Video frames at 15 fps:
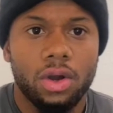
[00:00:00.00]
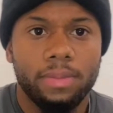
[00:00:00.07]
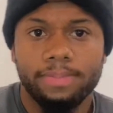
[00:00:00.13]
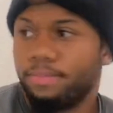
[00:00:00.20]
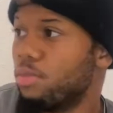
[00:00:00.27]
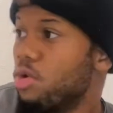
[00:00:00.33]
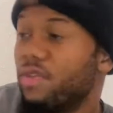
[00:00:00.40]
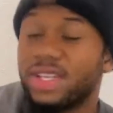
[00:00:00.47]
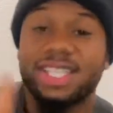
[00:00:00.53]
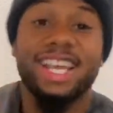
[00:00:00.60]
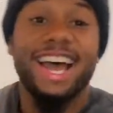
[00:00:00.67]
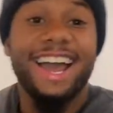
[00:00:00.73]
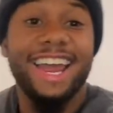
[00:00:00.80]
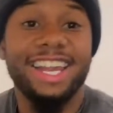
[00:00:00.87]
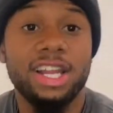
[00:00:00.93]
moving to
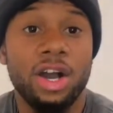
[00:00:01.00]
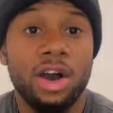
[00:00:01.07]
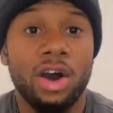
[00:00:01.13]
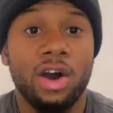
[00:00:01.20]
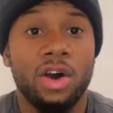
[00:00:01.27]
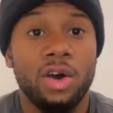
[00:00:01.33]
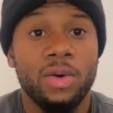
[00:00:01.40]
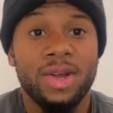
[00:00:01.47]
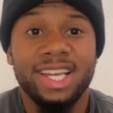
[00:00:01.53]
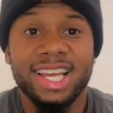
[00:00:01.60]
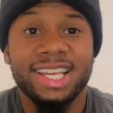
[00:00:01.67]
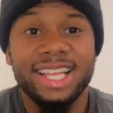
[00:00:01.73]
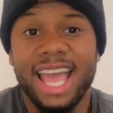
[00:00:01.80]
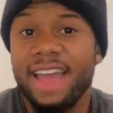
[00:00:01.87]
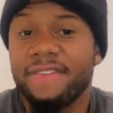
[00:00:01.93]
Idaho and
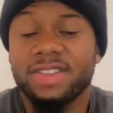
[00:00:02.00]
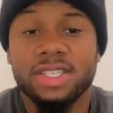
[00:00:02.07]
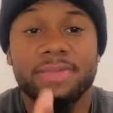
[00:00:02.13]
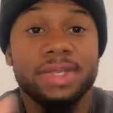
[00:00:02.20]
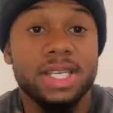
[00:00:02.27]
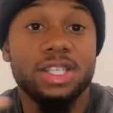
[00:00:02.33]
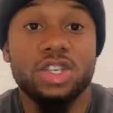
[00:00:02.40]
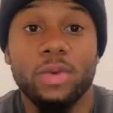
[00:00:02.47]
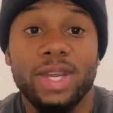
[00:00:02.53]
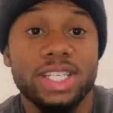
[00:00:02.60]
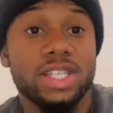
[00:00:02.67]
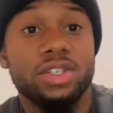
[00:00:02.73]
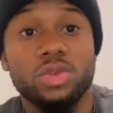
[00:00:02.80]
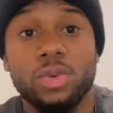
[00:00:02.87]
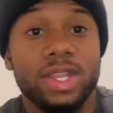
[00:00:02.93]
then having some
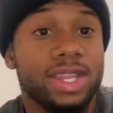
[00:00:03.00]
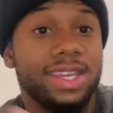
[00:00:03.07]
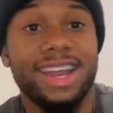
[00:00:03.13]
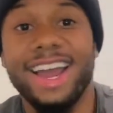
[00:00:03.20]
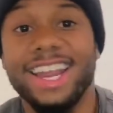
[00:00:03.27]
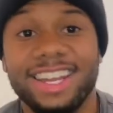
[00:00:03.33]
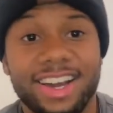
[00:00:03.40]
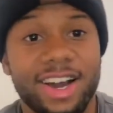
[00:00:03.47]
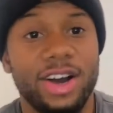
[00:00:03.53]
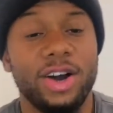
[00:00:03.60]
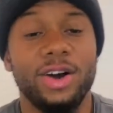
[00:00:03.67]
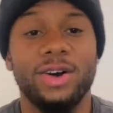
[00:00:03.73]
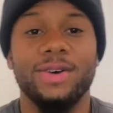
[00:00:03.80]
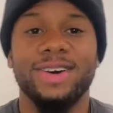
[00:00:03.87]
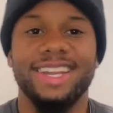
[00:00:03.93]
situations within
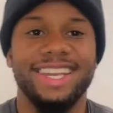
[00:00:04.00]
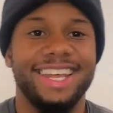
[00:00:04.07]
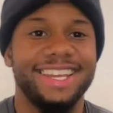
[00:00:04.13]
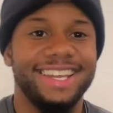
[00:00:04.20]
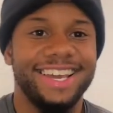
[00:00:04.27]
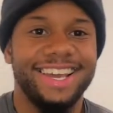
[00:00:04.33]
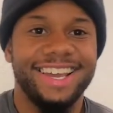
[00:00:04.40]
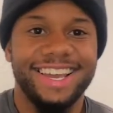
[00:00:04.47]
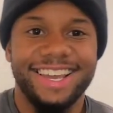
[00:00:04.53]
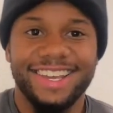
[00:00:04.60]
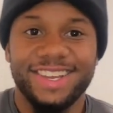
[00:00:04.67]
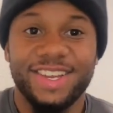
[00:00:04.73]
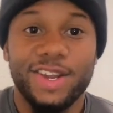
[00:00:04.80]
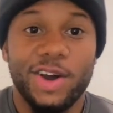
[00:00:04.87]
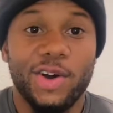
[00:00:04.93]
Idaho and then,
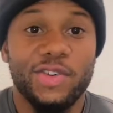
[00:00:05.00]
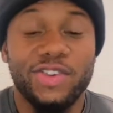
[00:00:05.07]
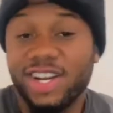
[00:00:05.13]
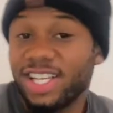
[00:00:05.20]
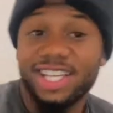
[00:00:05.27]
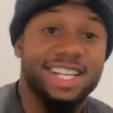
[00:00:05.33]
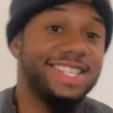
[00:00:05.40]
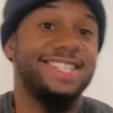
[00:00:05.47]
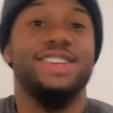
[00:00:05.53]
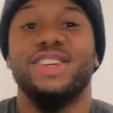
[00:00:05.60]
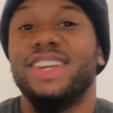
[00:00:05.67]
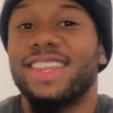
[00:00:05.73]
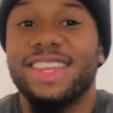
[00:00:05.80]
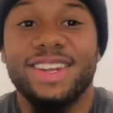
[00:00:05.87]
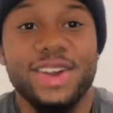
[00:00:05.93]
running into
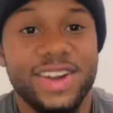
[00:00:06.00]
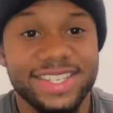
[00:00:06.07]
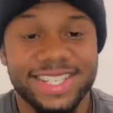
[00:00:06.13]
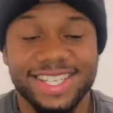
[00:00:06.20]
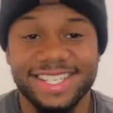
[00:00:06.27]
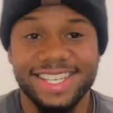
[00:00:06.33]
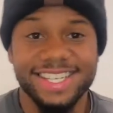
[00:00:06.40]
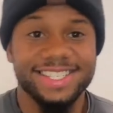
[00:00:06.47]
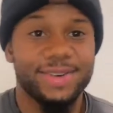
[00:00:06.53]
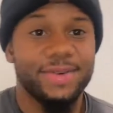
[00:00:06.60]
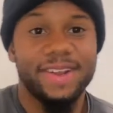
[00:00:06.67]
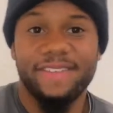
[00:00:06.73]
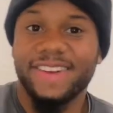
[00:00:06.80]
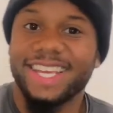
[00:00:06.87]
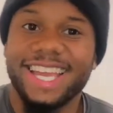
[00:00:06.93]
another narcissist or
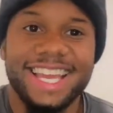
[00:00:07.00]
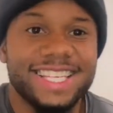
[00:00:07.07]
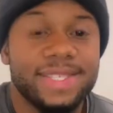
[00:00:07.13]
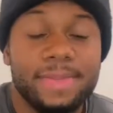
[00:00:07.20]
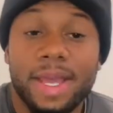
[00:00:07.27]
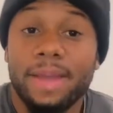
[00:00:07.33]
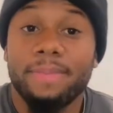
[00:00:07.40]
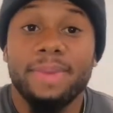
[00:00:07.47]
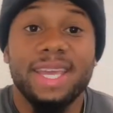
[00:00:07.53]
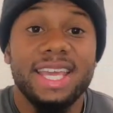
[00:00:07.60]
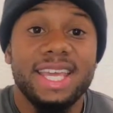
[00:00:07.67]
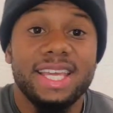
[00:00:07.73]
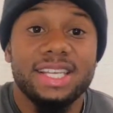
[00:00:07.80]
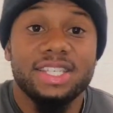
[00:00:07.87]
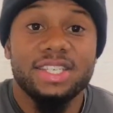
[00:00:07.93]
whatever the case may
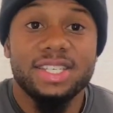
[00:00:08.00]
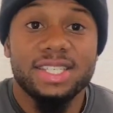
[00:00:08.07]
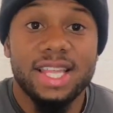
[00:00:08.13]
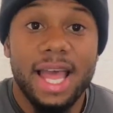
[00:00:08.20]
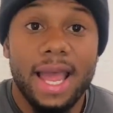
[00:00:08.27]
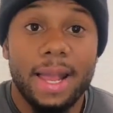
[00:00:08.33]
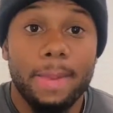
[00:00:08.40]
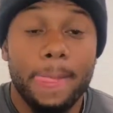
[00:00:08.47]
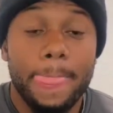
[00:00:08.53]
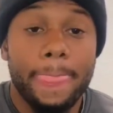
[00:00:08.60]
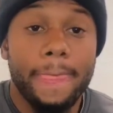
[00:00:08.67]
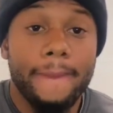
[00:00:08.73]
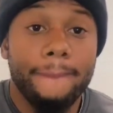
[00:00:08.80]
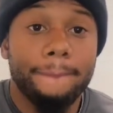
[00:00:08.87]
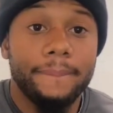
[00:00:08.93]
be. It's just like
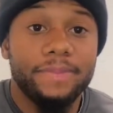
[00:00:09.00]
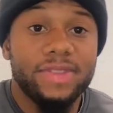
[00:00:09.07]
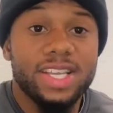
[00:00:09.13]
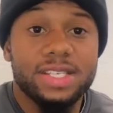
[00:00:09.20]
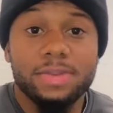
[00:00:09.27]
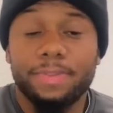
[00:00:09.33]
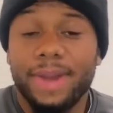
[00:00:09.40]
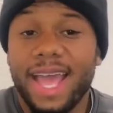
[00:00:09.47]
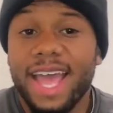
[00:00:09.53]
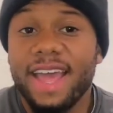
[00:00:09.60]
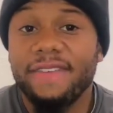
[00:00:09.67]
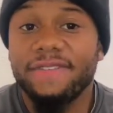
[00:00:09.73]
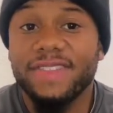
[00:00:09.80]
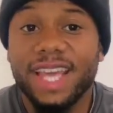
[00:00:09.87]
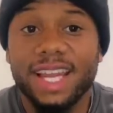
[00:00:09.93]
this
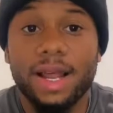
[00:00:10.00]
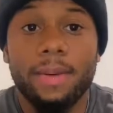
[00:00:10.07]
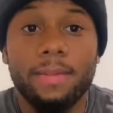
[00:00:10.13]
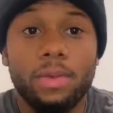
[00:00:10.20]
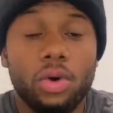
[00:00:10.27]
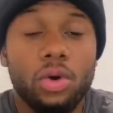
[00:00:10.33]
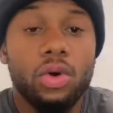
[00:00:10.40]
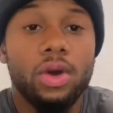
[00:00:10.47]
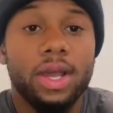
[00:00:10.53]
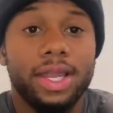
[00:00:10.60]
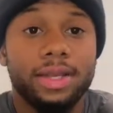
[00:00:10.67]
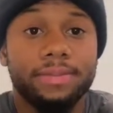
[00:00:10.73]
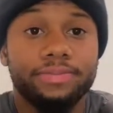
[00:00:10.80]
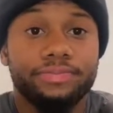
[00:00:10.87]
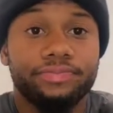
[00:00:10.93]
path that I'm on.